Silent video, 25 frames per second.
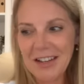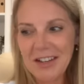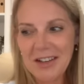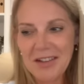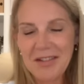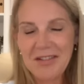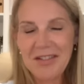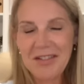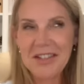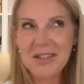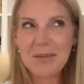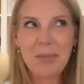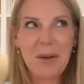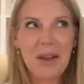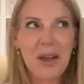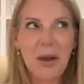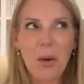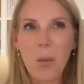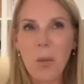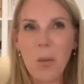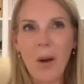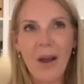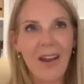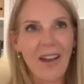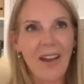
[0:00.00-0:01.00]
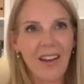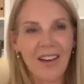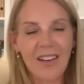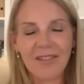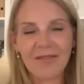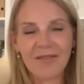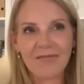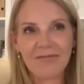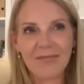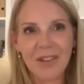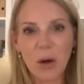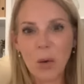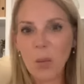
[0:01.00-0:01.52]
just being aware.
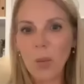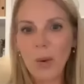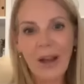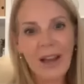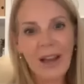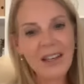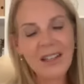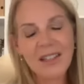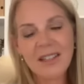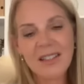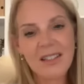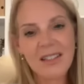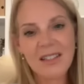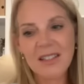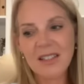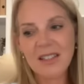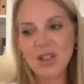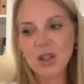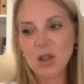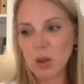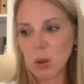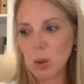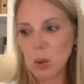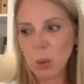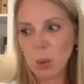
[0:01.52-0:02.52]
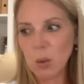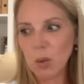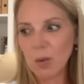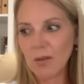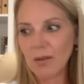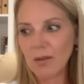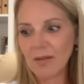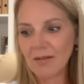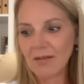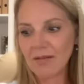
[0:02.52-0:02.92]
Awareness is your tool.